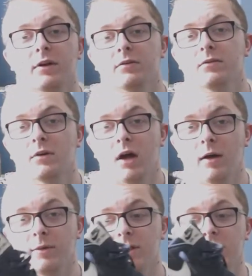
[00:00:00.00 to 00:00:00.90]
and
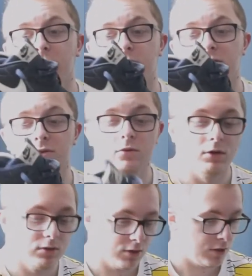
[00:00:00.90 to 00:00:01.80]
I'll be good to go to
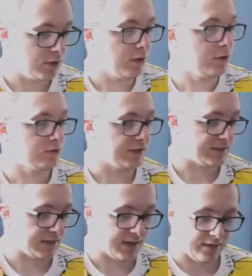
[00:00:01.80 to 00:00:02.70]
school. So that's
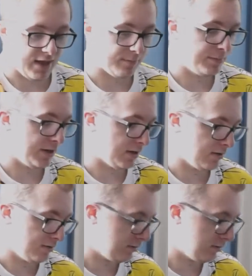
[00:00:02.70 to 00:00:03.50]
that pair.